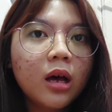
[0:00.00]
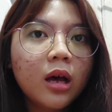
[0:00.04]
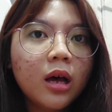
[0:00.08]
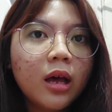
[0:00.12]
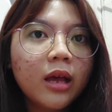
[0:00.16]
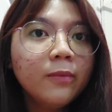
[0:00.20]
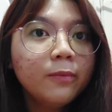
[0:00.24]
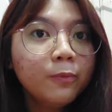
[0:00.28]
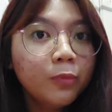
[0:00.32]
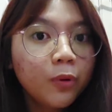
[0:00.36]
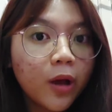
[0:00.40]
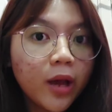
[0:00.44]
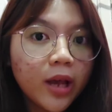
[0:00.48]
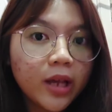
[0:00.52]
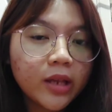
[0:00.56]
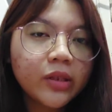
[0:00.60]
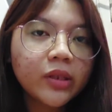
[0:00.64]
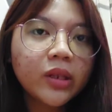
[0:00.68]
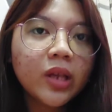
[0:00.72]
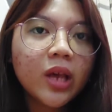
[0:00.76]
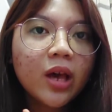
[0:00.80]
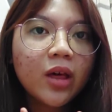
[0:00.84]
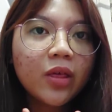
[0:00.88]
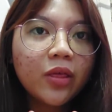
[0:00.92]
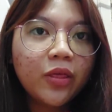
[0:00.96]

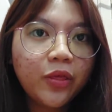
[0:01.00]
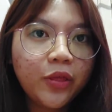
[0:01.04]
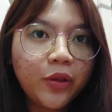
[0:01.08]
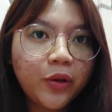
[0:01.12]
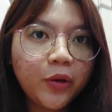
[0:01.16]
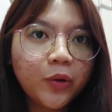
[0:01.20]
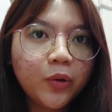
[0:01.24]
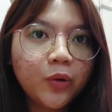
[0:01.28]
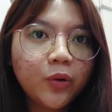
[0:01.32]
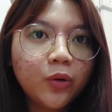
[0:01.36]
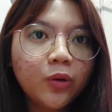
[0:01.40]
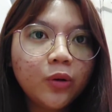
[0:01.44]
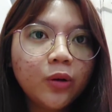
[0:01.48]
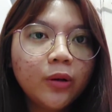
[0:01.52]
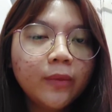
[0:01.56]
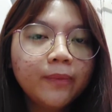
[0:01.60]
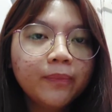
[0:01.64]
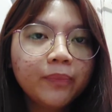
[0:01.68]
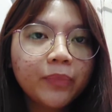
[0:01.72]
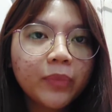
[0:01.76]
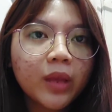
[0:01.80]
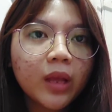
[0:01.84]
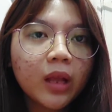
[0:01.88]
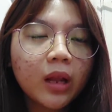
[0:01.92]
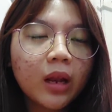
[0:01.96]
employees through
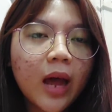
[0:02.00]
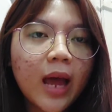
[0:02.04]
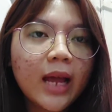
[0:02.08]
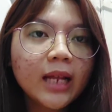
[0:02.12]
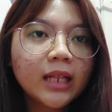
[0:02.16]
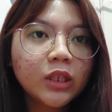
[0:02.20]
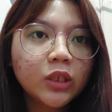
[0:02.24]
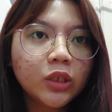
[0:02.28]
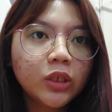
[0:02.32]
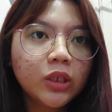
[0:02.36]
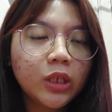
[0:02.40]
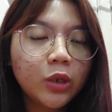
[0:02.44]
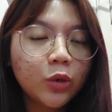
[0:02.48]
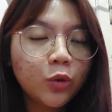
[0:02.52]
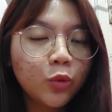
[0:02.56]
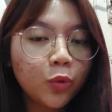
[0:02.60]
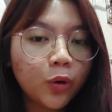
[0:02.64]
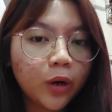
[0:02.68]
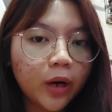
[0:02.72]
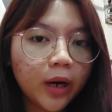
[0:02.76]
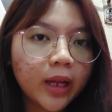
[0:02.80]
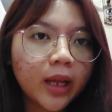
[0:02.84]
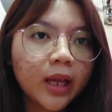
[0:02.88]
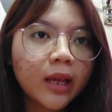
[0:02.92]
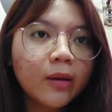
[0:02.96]
light duty
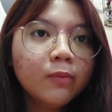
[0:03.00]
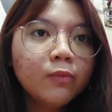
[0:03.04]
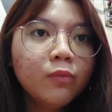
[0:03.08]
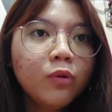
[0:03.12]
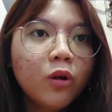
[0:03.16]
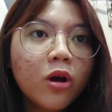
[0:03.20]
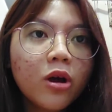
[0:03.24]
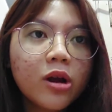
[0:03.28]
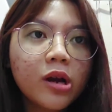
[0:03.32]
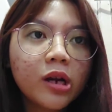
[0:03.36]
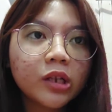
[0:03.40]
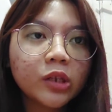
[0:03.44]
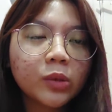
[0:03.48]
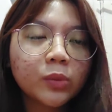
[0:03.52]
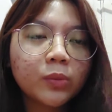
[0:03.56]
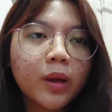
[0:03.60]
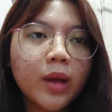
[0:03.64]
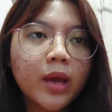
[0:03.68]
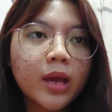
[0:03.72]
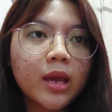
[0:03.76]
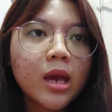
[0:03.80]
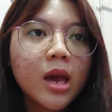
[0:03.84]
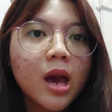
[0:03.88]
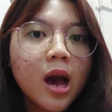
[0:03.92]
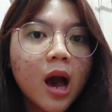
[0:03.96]
work, employers
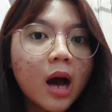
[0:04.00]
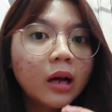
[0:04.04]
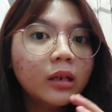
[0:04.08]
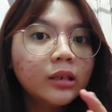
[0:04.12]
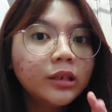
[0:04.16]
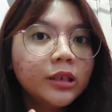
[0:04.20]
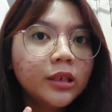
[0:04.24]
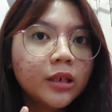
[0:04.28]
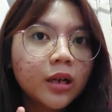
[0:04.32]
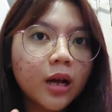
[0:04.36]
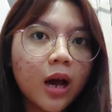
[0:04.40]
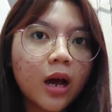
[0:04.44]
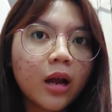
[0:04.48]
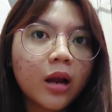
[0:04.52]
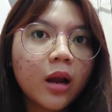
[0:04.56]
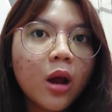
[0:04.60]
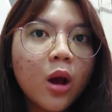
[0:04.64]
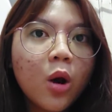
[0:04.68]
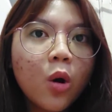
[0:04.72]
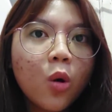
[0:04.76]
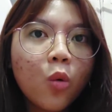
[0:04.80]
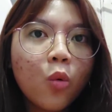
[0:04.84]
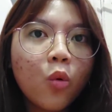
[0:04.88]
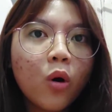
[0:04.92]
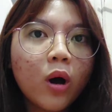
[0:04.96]
may undercut
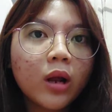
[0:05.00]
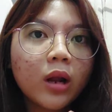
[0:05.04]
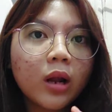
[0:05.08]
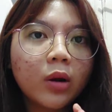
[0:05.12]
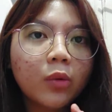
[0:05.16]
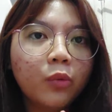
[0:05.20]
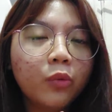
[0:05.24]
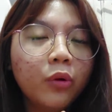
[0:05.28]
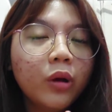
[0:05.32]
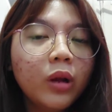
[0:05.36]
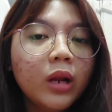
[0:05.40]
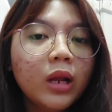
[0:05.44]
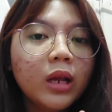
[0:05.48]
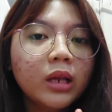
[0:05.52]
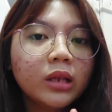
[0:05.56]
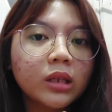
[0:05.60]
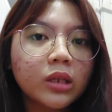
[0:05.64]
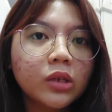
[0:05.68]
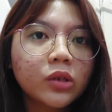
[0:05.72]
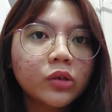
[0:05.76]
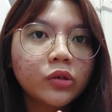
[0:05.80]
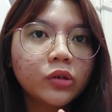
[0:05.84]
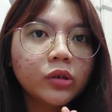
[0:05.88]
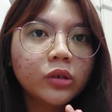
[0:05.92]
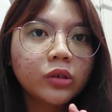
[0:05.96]
what are really
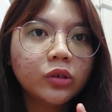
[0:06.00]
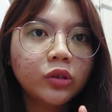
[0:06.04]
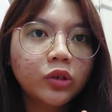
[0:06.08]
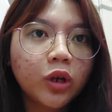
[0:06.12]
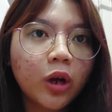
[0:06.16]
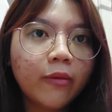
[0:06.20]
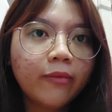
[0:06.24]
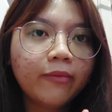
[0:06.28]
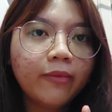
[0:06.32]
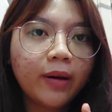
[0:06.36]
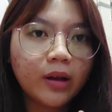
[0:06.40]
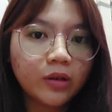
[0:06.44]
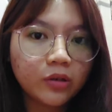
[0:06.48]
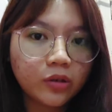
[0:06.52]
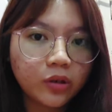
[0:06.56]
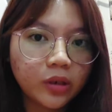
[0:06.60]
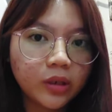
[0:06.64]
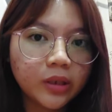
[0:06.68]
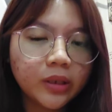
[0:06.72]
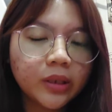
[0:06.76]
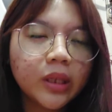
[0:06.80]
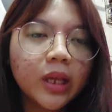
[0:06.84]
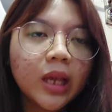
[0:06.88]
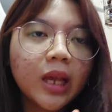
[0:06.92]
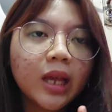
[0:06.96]
essential job
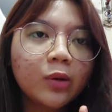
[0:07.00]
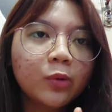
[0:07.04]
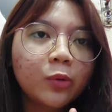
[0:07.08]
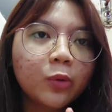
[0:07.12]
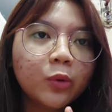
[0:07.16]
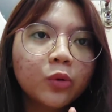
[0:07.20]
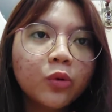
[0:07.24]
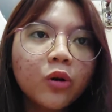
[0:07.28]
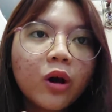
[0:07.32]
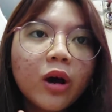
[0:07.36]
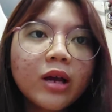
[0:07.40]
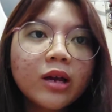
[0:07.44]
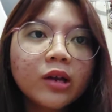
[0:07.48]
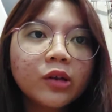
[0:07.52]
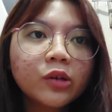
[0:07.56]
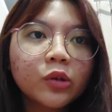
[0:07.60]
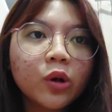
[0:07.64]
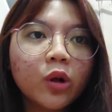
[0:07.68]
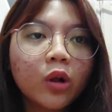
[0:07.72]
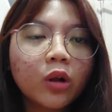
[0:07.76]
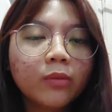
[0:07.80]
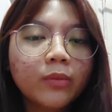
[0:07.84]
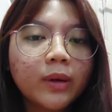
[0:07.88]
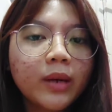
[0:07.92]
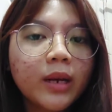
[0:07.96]
functions. It requires
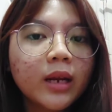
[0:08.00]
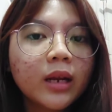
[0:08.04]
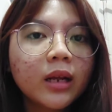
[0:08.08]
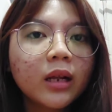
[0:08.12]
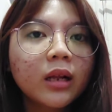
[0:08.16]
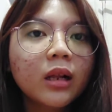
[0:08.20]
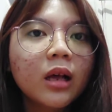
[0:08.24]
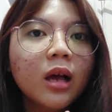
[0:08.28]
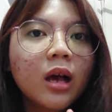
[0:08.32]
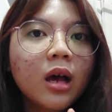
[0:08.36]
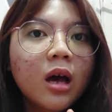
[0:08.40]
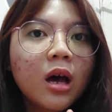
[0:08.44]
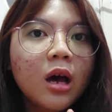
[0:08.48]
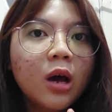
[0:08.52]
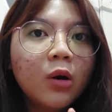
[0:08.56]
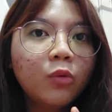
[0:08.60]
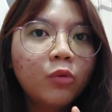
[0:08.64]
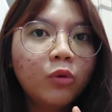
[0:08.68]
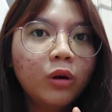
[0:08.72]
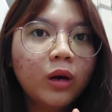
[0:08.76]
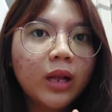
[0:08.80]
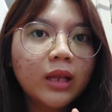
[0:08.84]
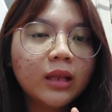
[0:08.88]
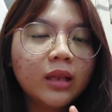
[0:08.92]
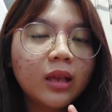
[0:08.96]
all medical
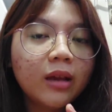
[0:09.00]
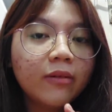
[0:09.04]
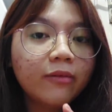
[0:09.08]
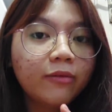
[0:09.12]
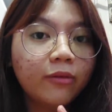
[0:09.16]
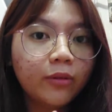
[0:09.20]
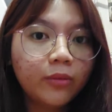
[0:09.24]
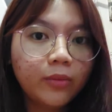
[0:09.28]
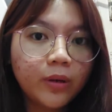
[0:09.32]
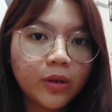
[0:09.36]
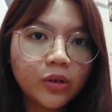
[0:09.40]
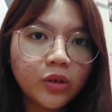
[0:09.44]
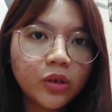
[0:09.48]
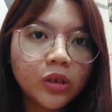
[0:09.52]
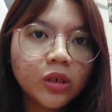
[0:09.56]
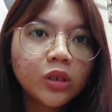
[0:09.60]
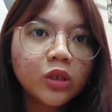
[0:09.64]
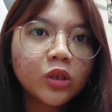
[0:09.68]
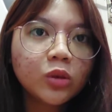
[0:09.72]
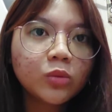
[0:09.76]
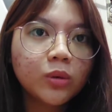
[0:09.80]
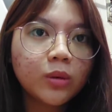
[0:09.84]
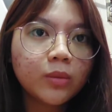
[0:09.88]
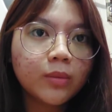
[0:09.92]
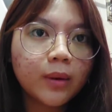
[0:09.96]
related information
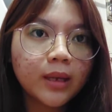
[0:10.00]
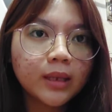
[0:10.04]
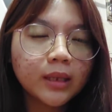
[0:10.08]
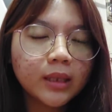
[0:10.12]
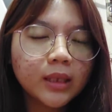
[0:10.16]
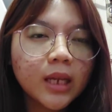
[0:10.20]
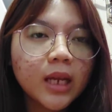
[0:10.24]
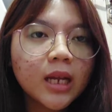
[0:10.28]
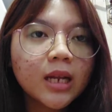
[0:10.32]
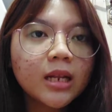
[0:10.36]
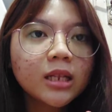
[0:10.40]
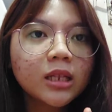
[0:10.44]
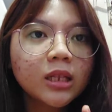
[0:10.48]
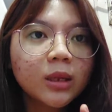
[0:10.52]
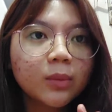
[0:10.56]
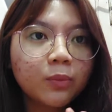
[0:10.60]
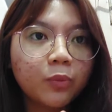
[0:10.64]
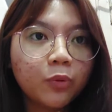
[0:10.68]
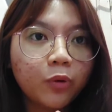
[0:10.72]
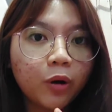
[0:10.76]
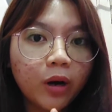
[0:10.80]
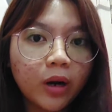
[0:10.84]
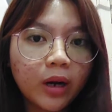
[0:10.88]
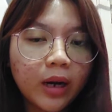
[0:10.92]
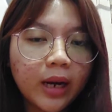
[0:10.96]
to be maintained
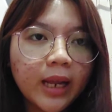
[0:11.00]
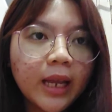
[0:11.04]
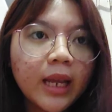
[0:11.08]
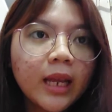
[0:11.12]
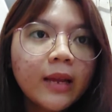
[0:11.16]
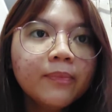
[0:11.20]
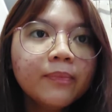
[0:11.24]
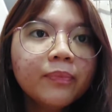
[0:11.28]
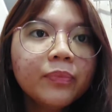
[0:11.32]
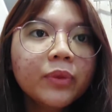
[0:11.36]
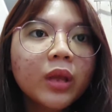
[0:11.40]
separately